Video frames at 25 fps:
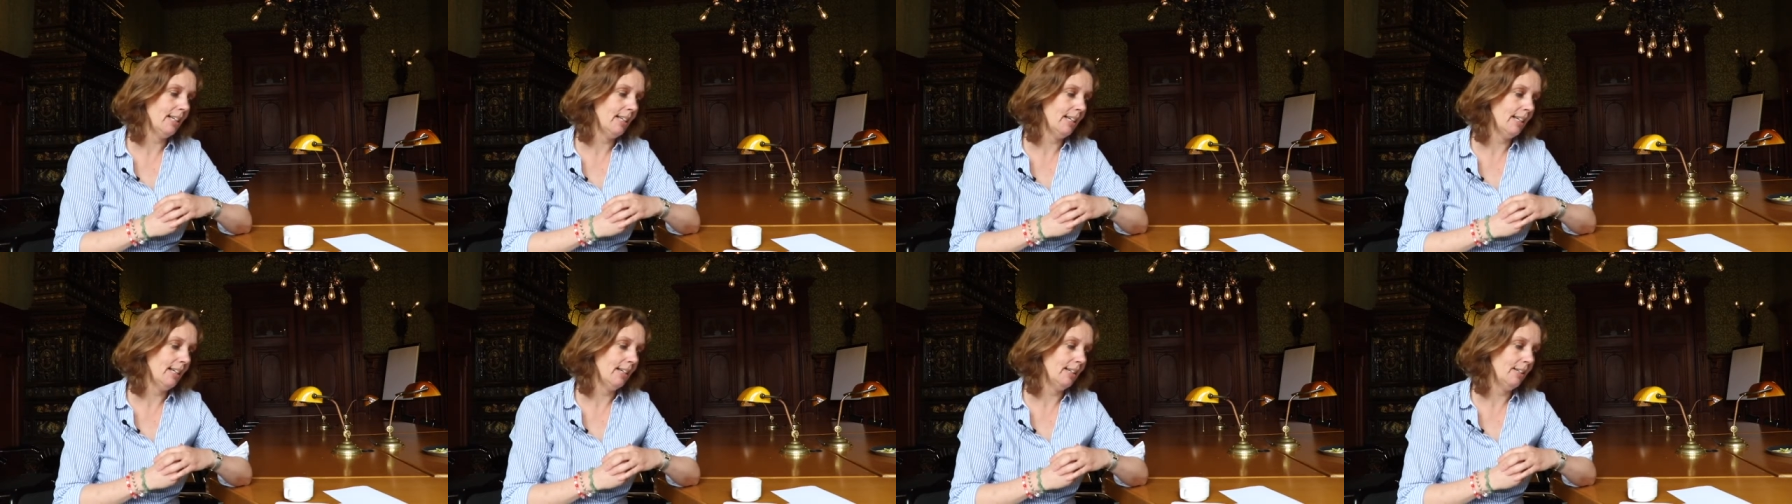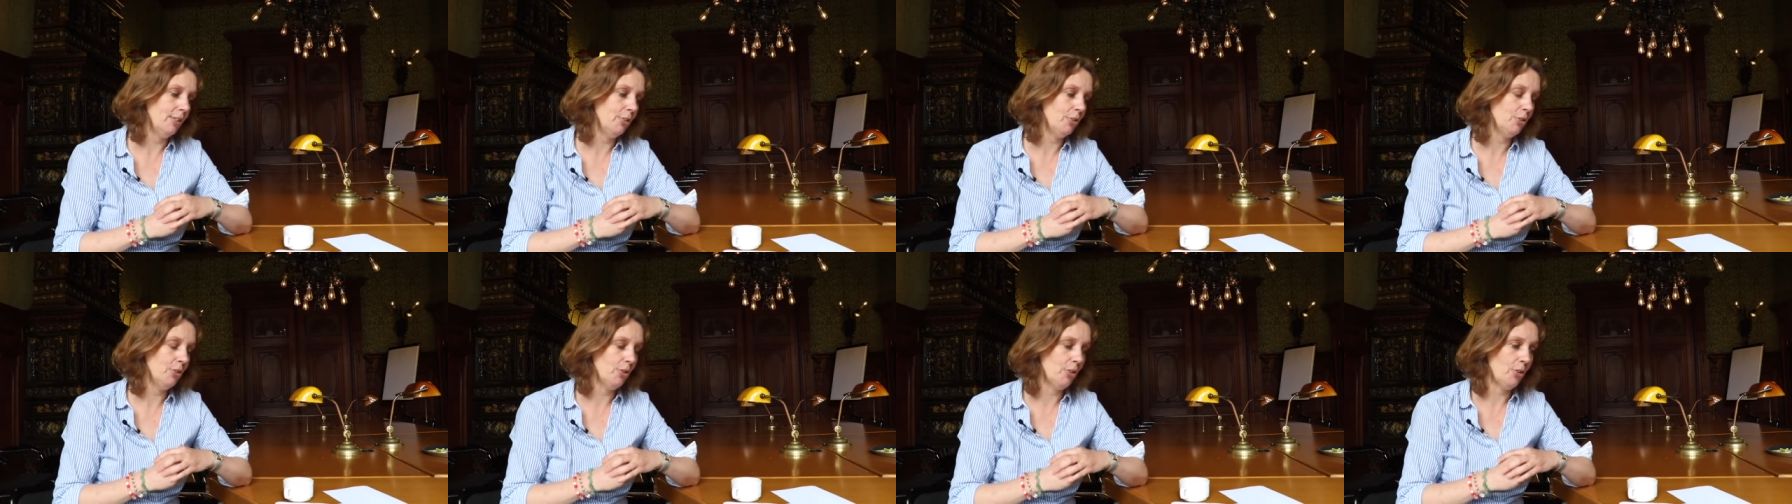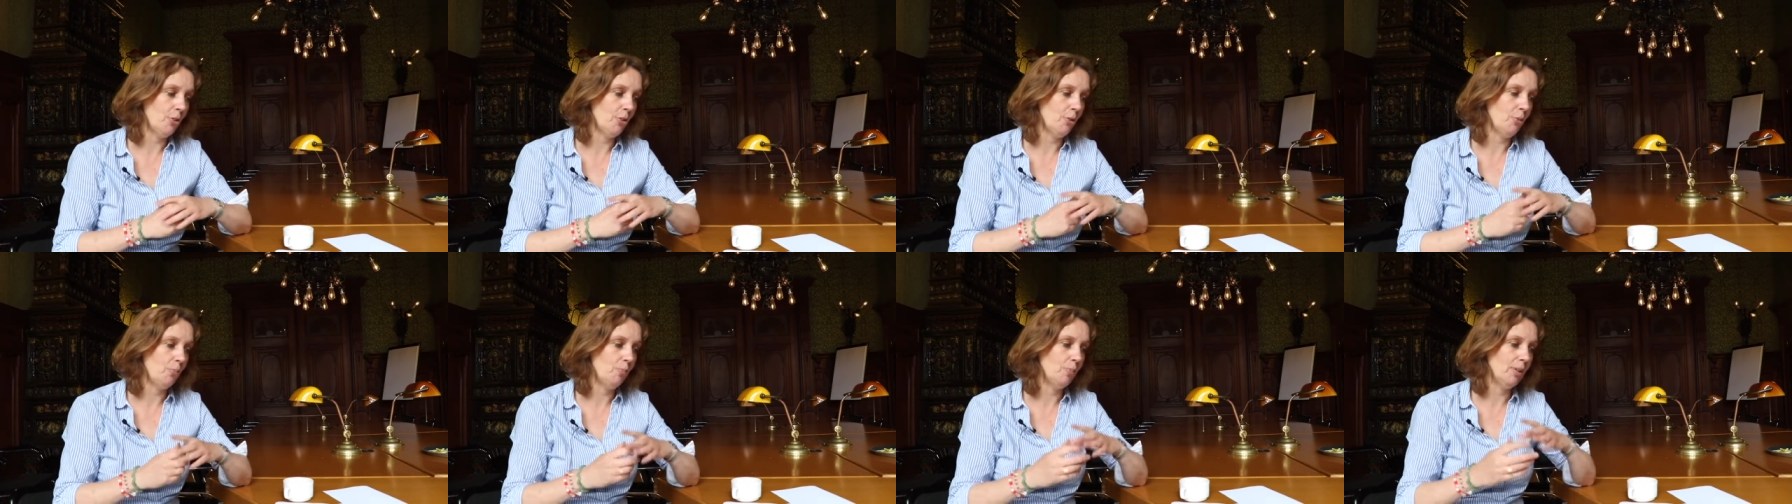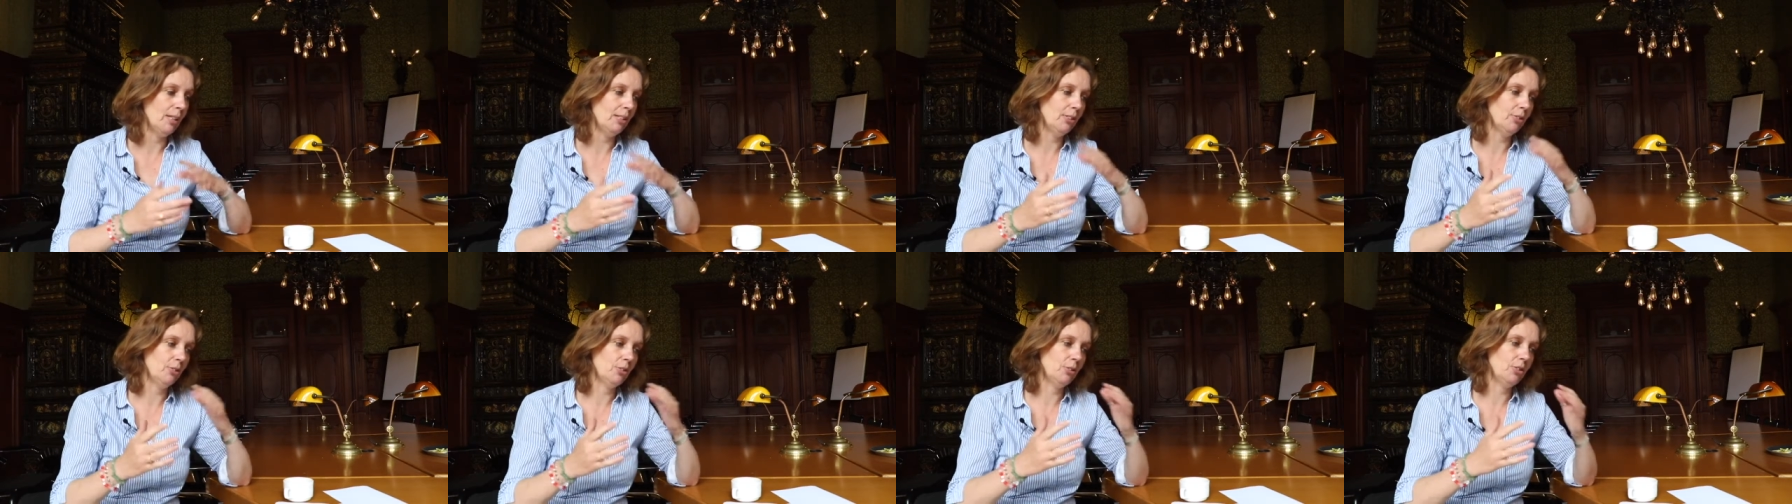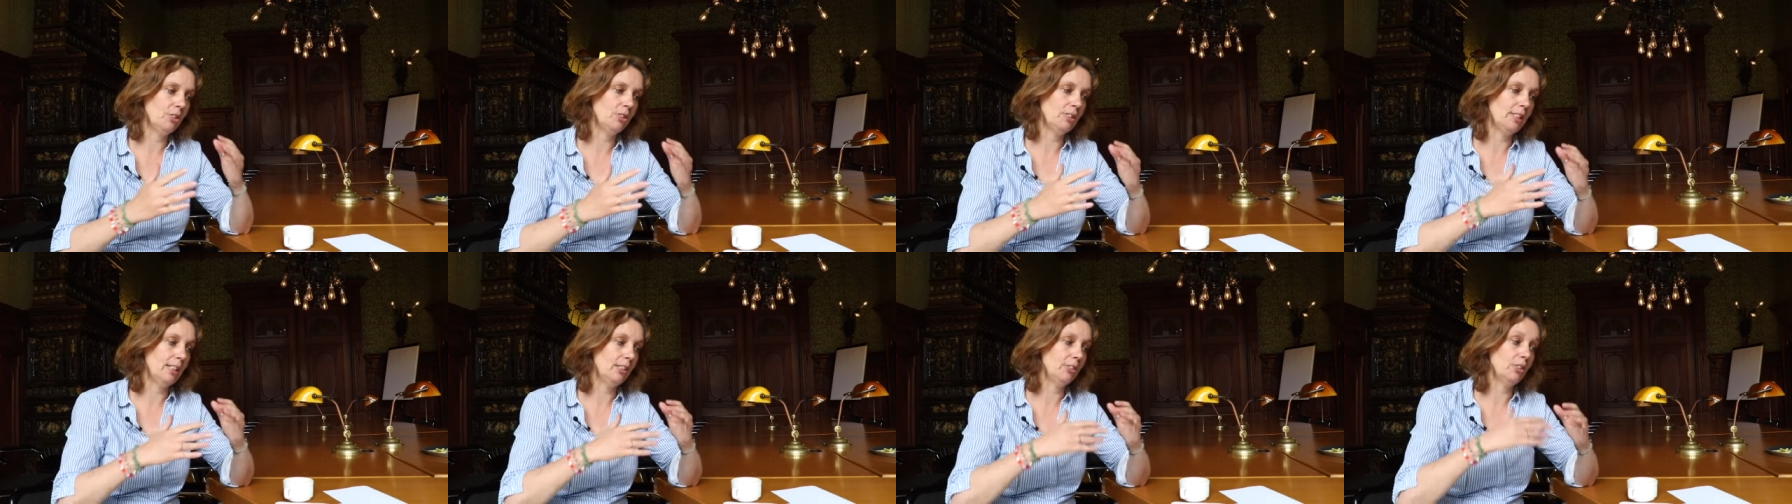Uh, so
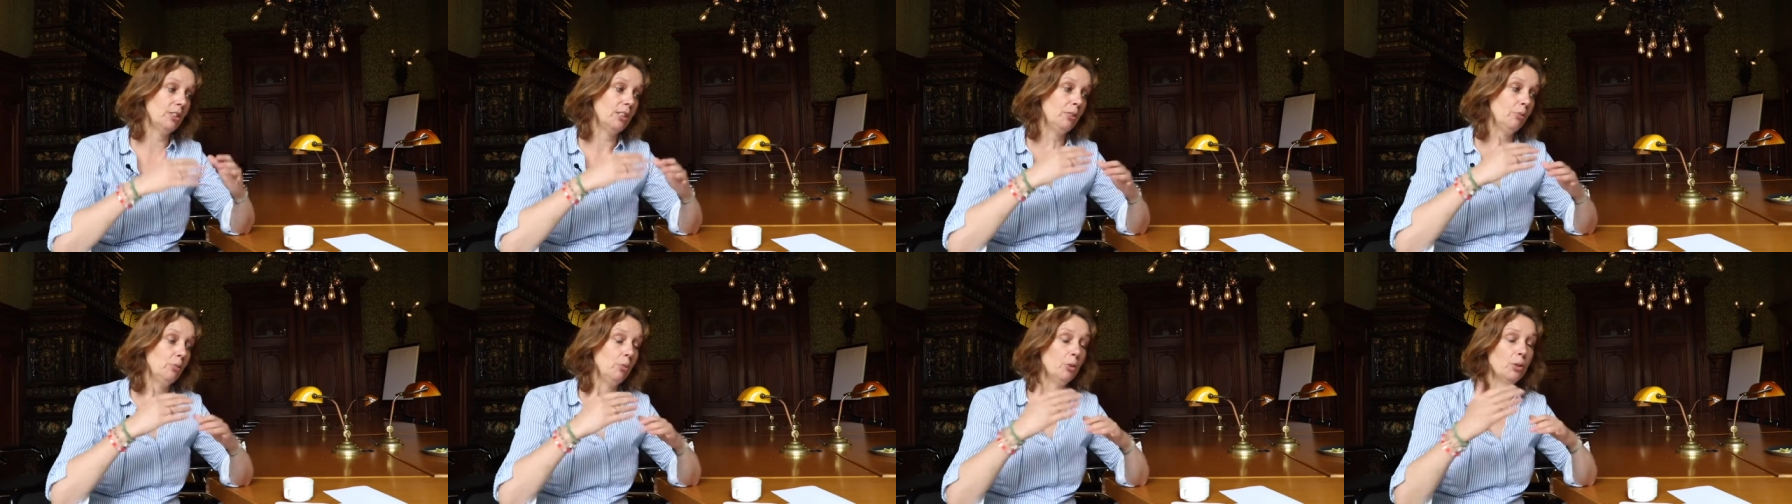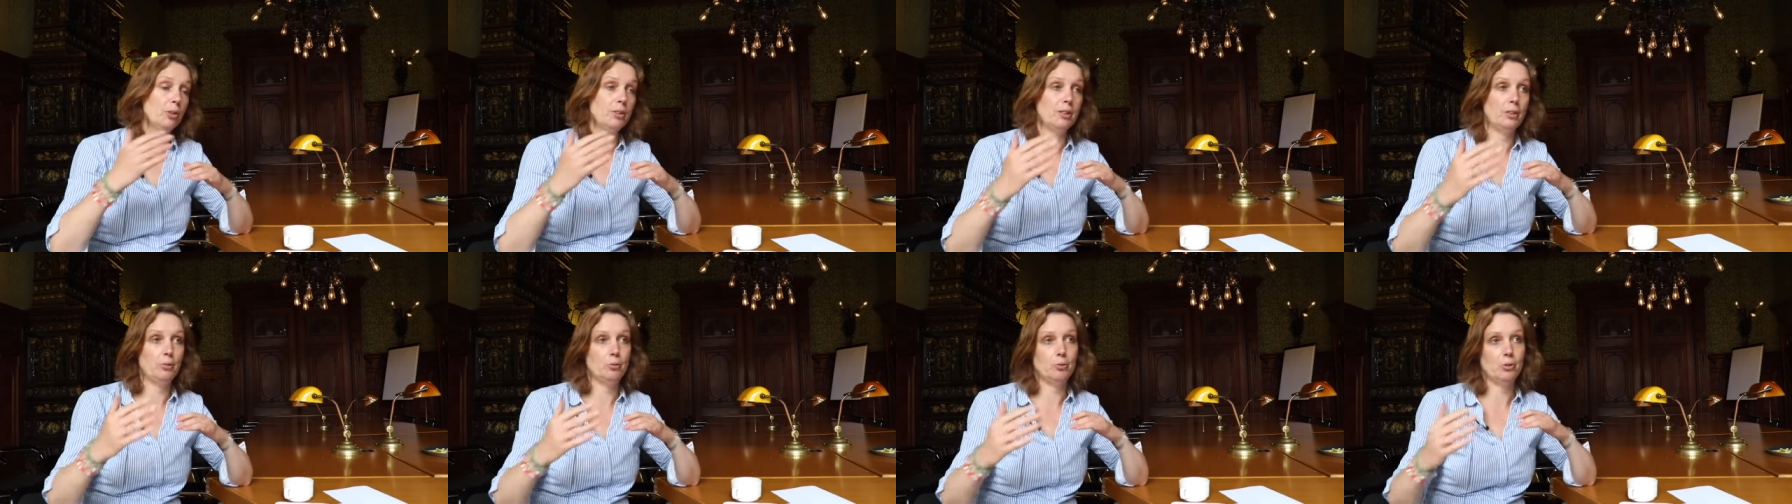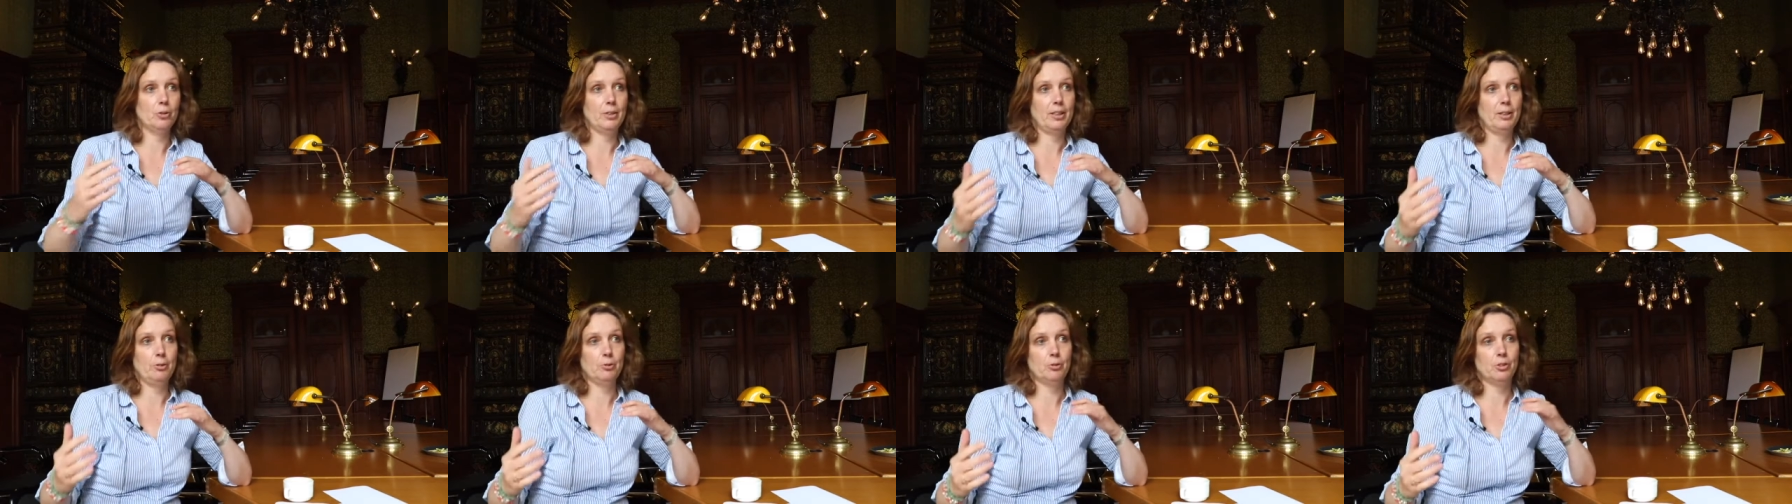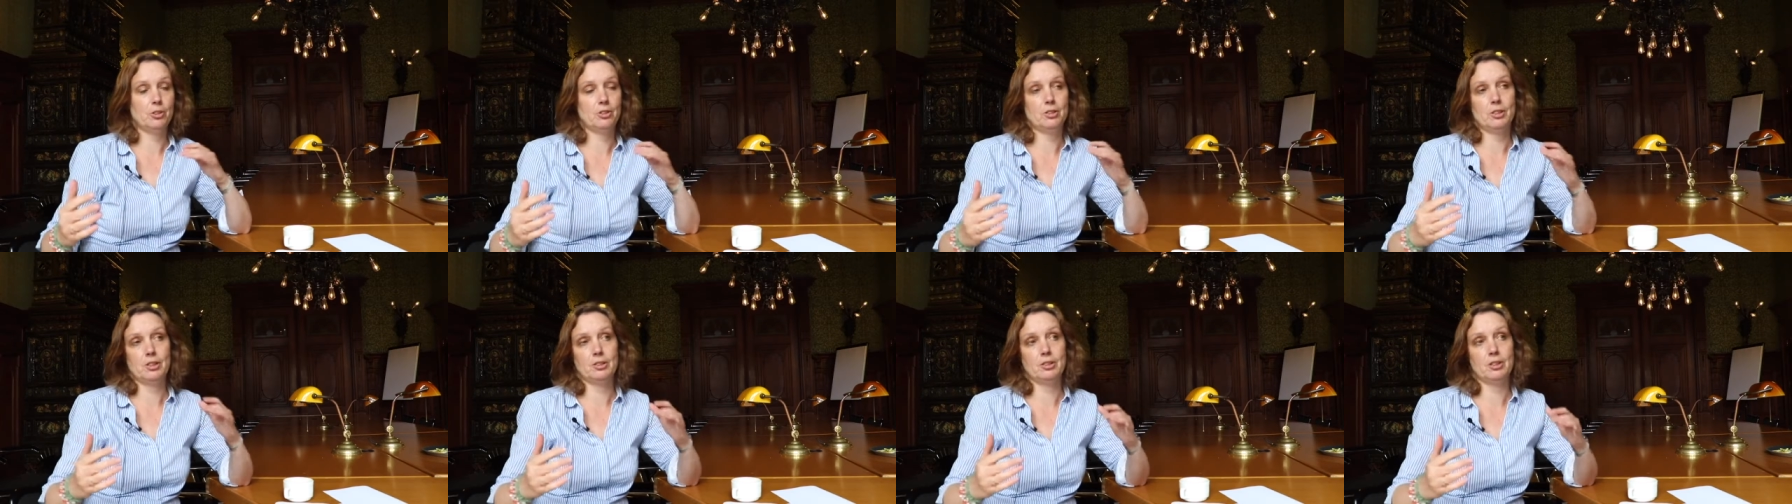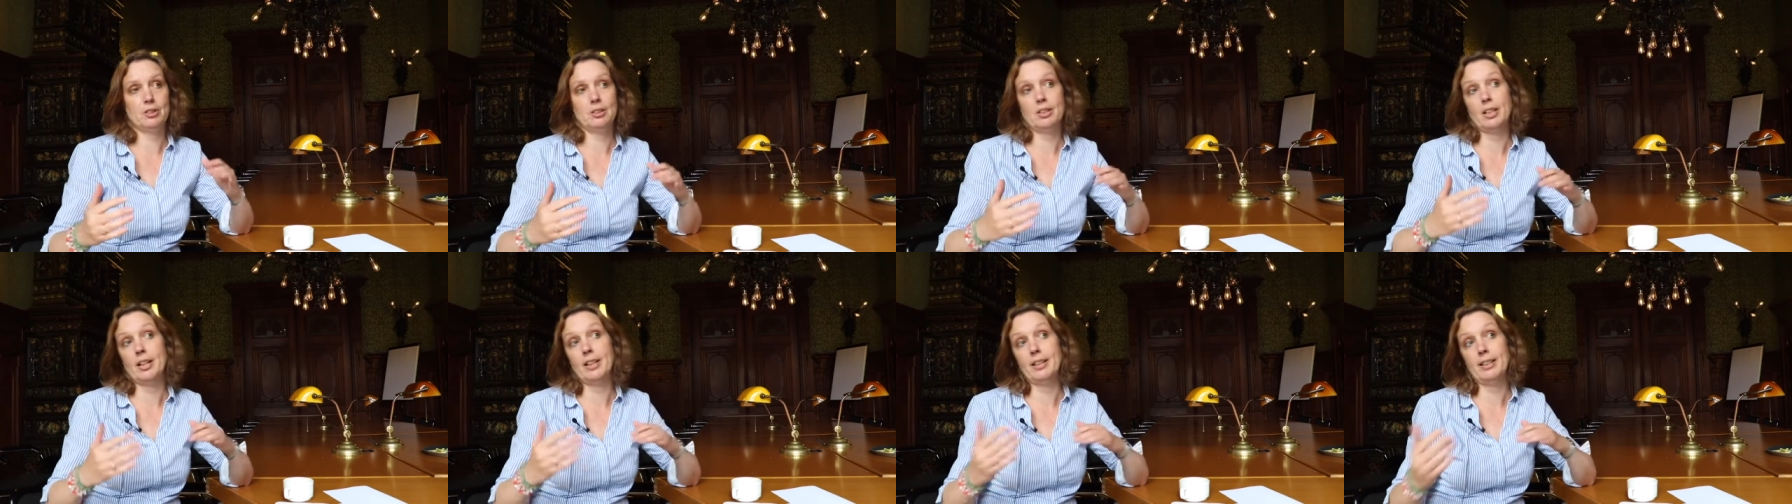Parthenos is actually working for
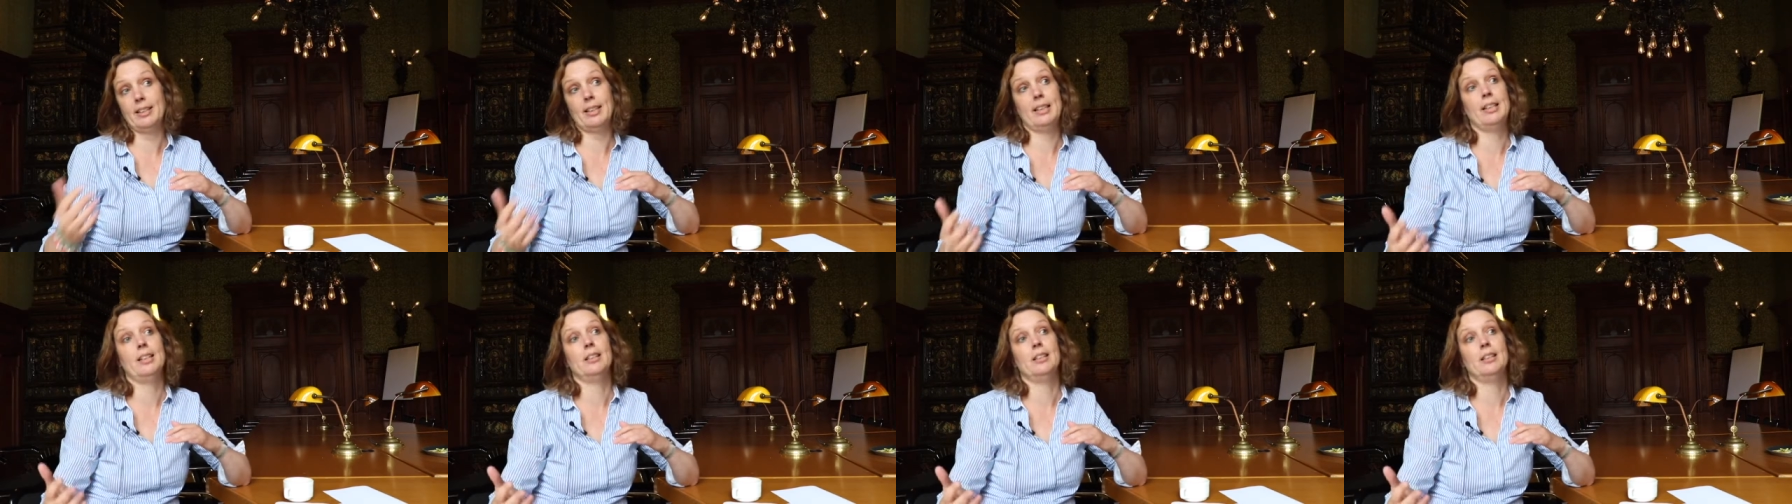infrastructures like